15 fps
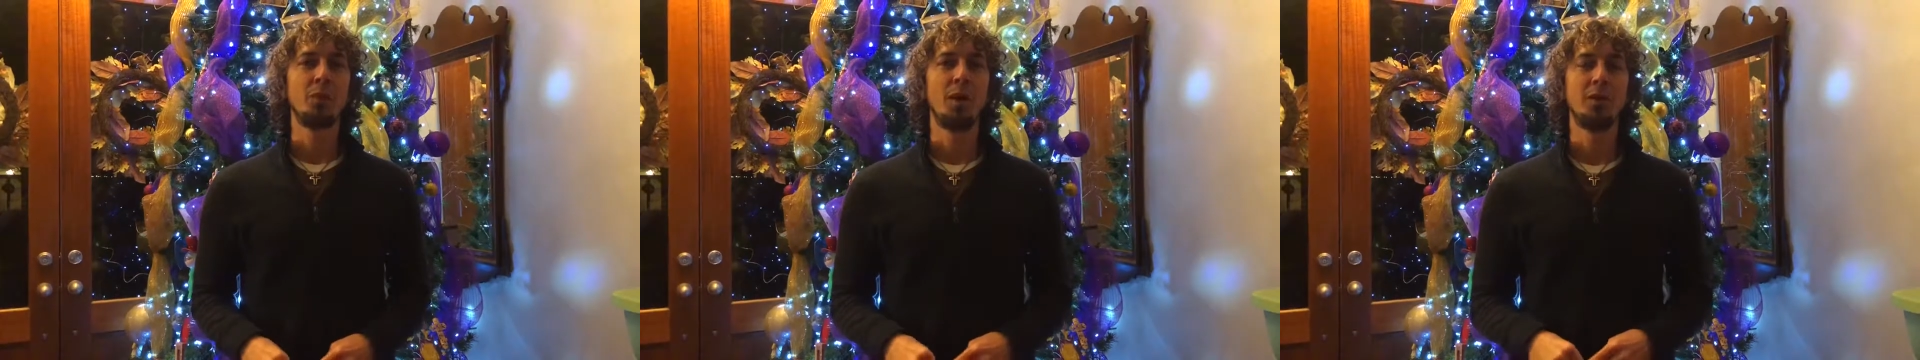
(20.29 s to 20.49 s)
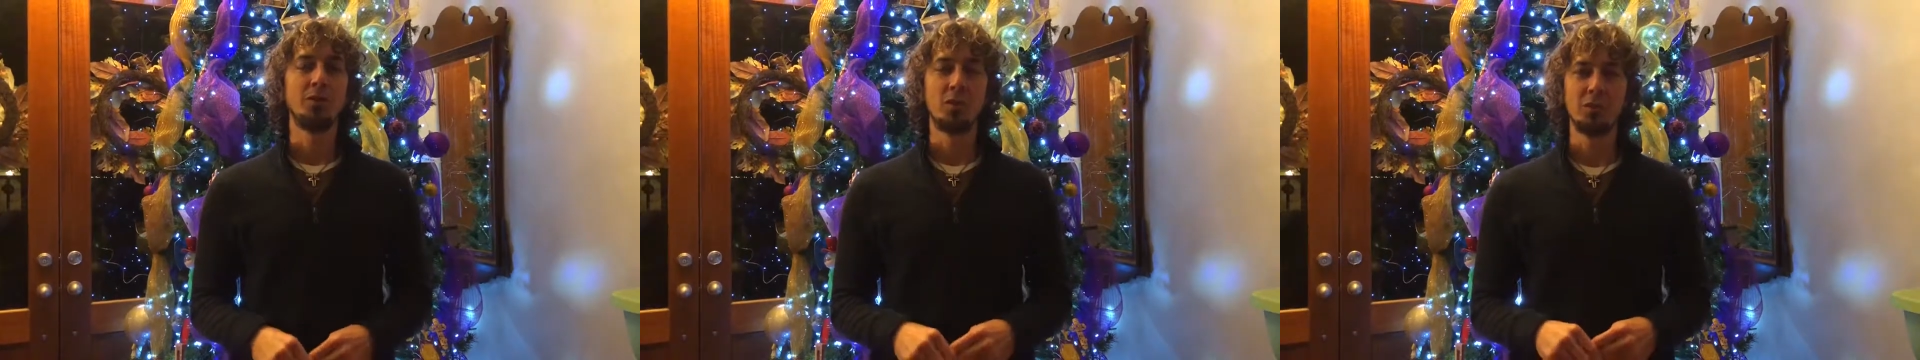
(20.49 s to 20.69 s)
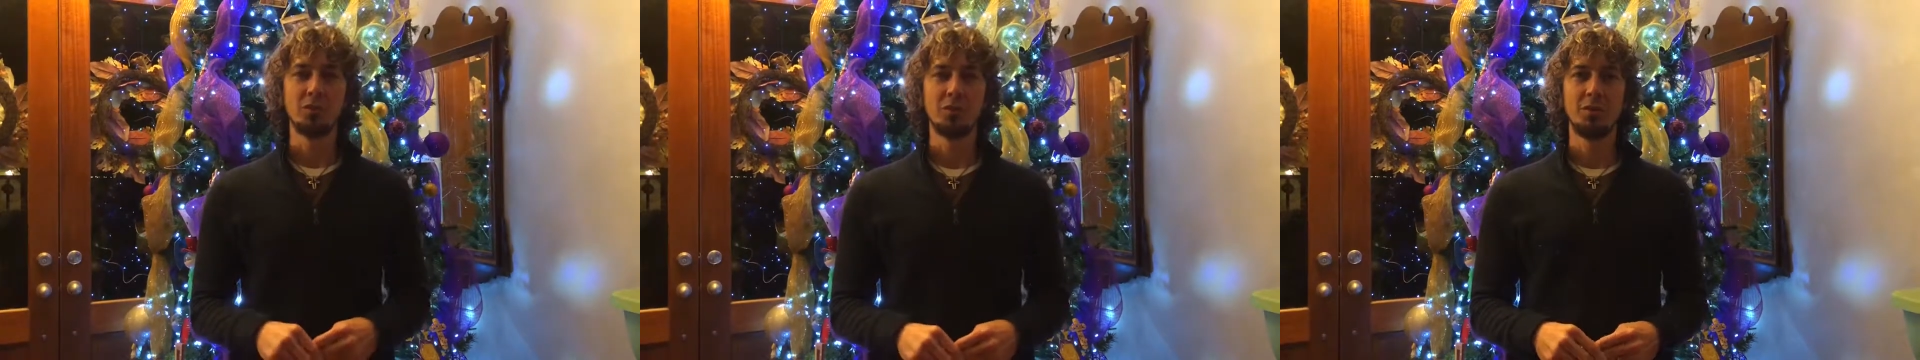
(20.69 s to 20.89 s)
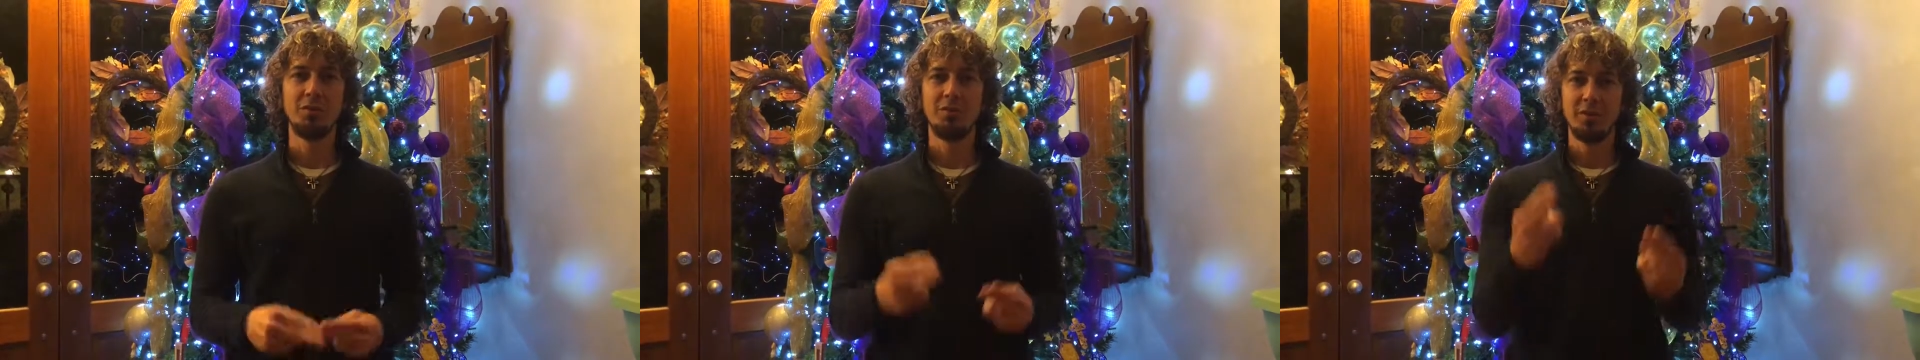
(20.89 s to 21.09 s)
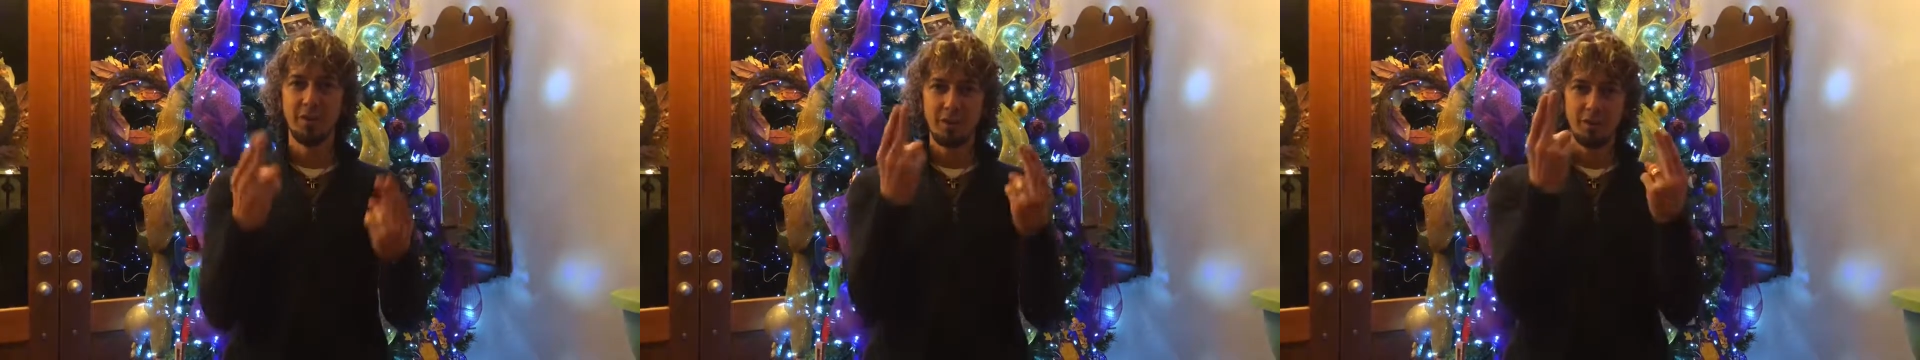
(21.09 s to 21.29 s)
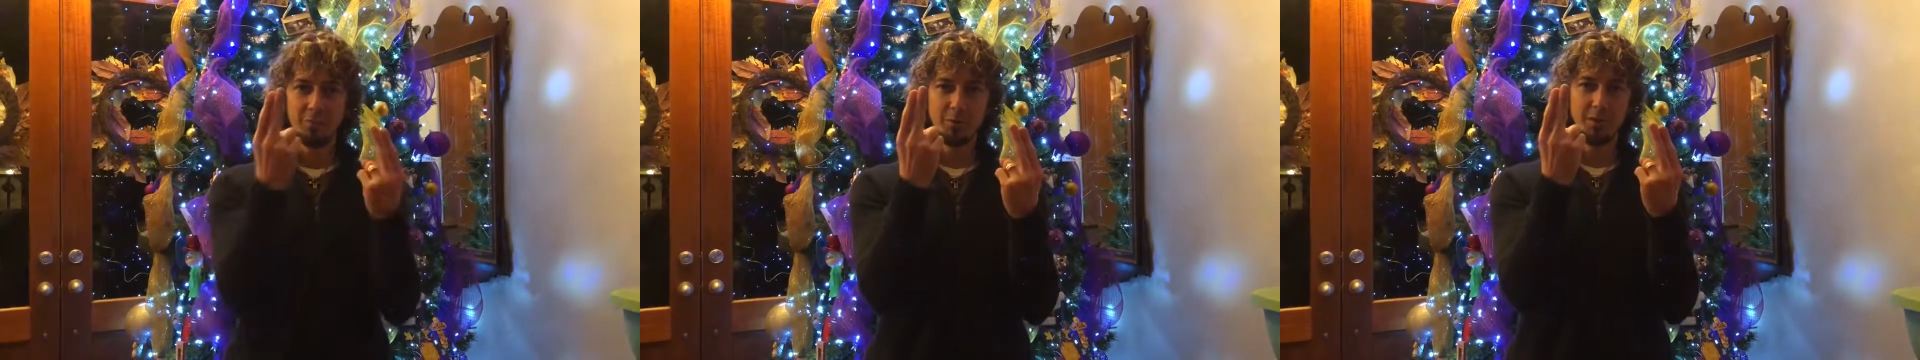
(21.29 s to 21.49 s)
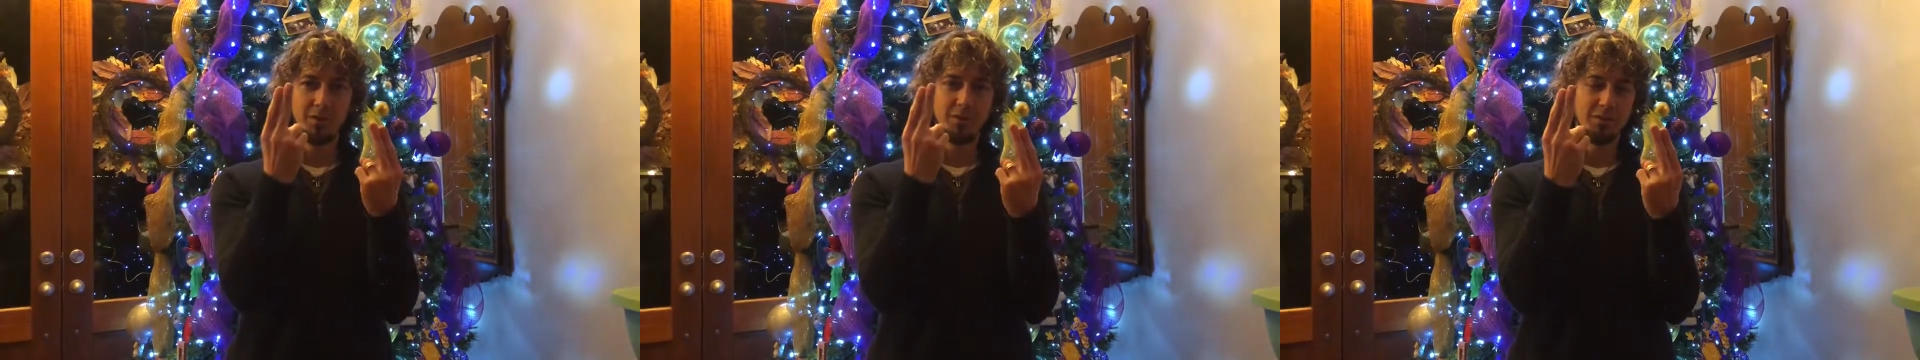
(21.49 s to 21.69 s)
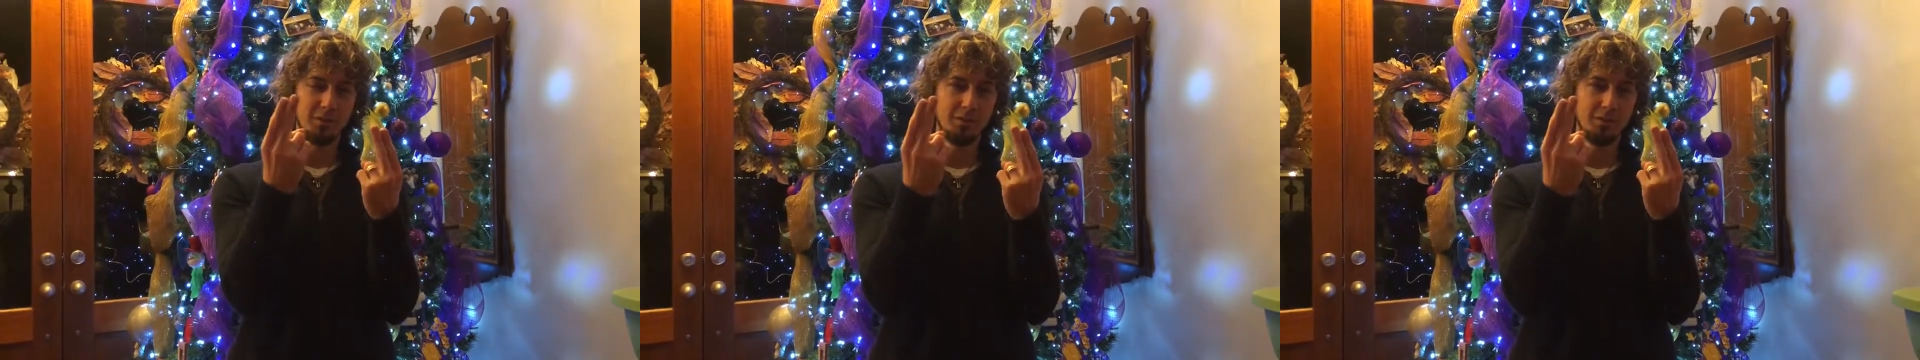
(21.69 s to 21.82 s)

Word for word: It's also convenient because